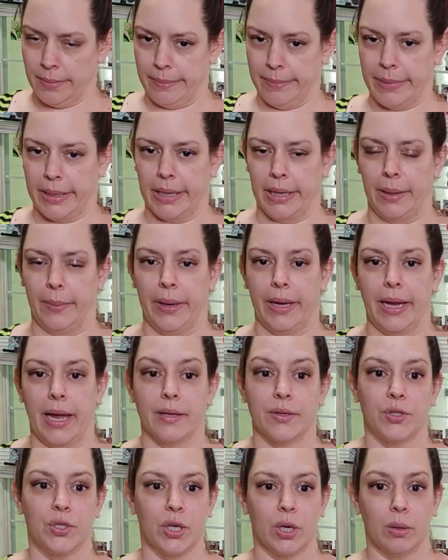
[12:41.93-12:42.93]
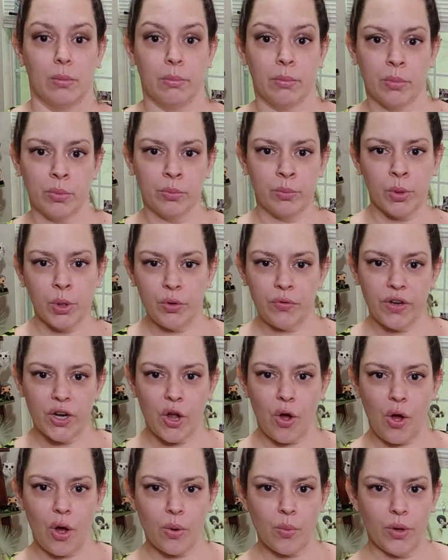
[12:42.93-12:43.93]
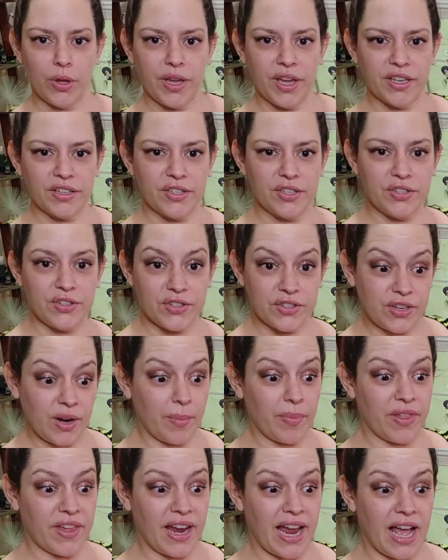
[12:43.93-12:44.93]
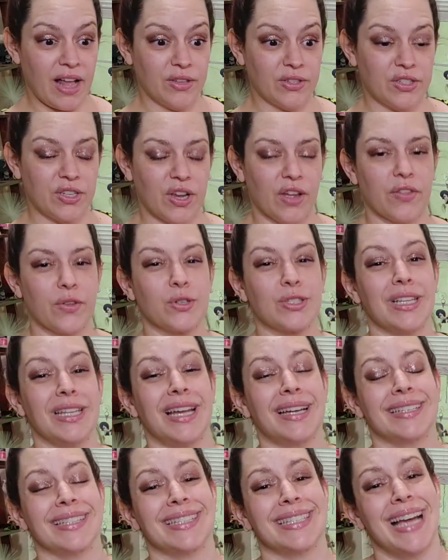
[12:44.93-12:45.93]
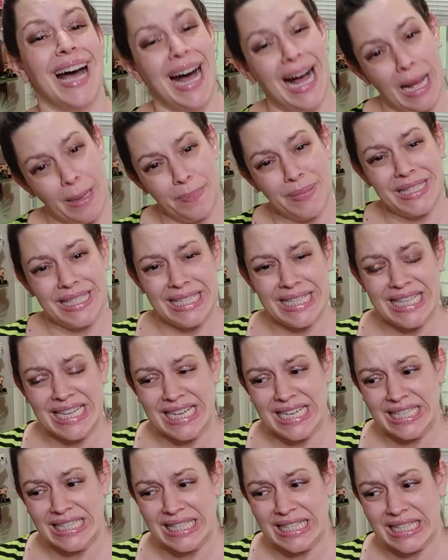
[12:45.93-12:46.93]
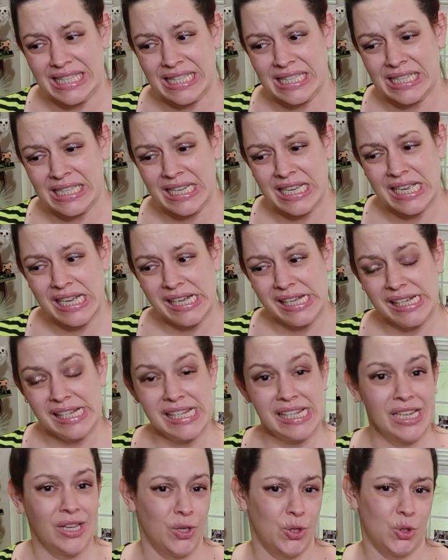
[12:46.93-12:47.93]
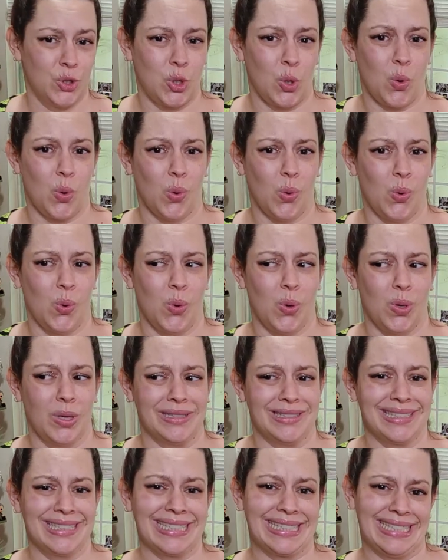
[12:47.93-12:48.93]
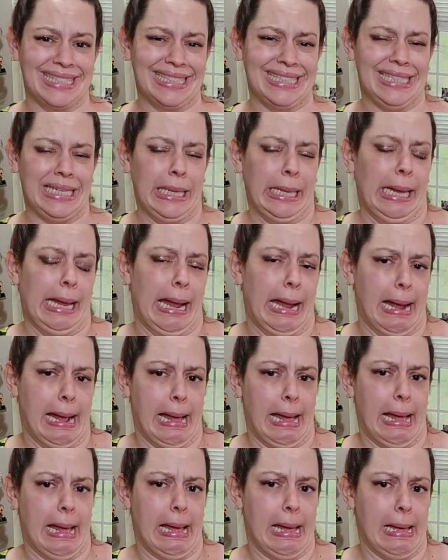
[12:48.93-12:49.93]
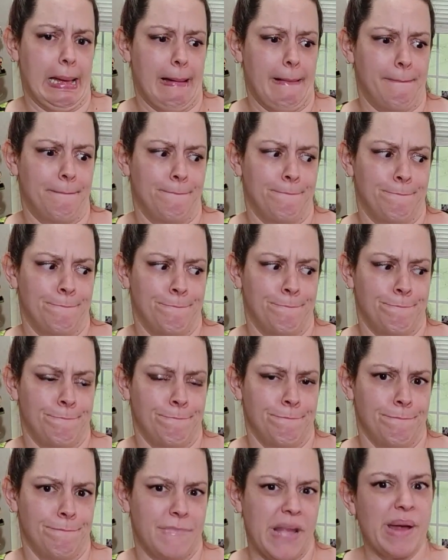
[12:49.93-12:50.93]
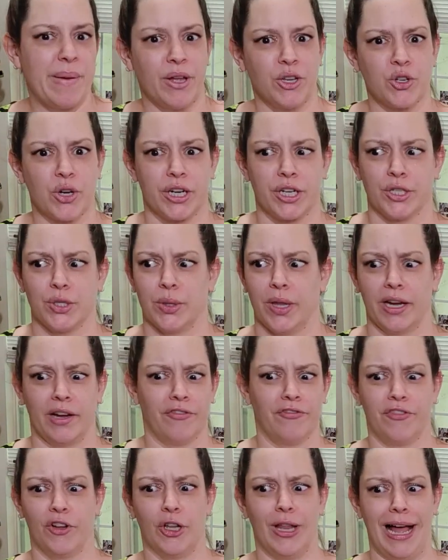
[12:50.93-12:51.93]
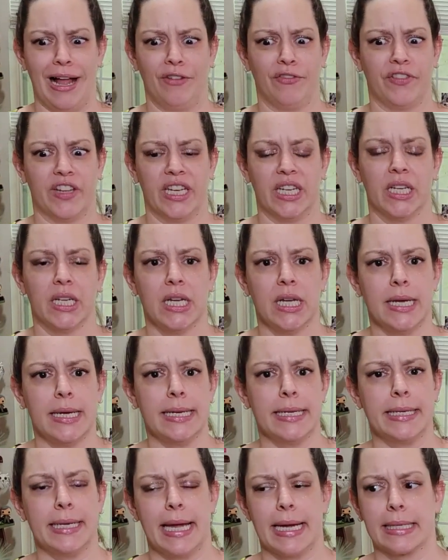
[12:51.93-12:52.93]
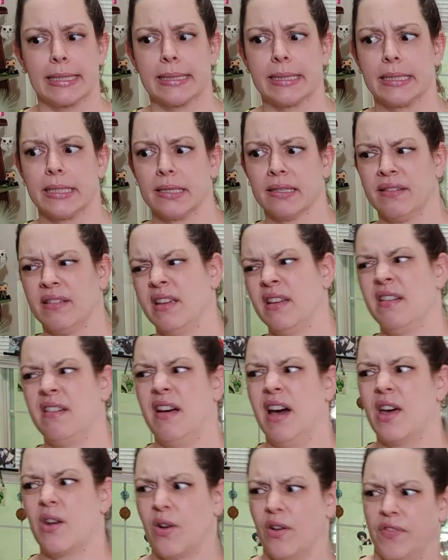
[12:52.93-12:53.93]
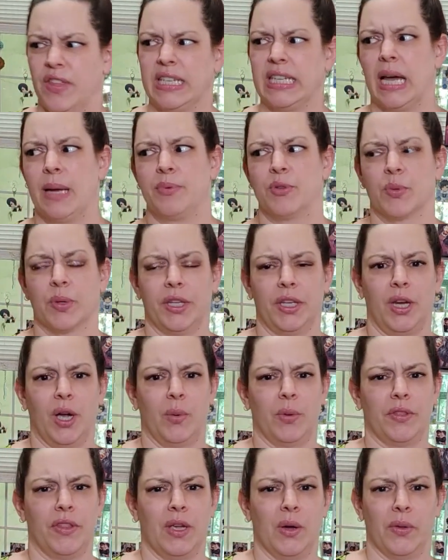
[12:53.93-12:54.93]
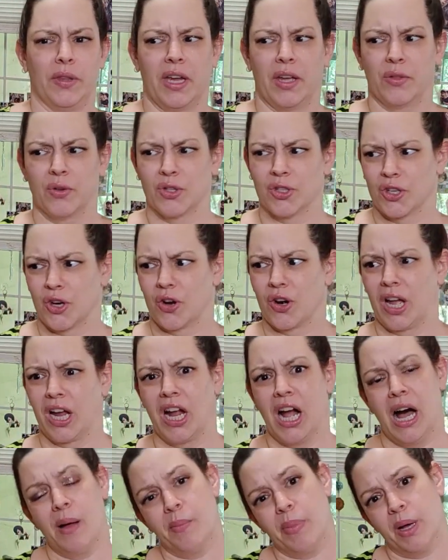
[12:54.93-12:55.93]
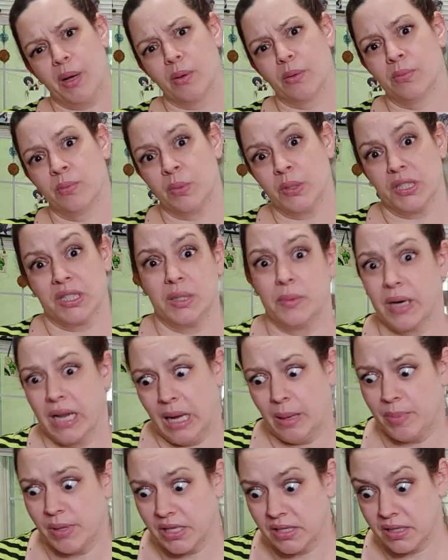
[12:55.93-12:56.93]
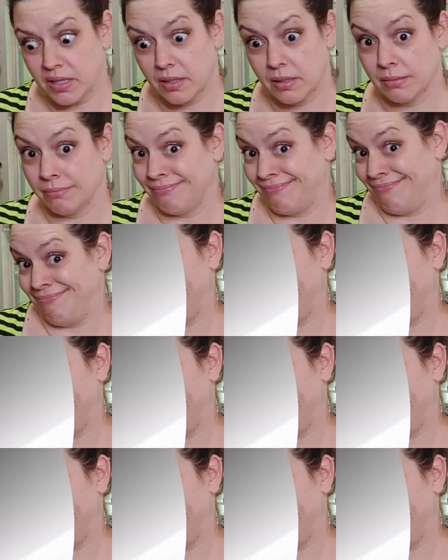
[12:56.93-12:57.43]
But anyway, yeah. So moving on, we'll get something else on. There's a lot of tops in this. So, yeah. Maybe I'll try to do like a full outfit next. I don't know if the tops really go with the only other skirt I got, but we'll see what happens.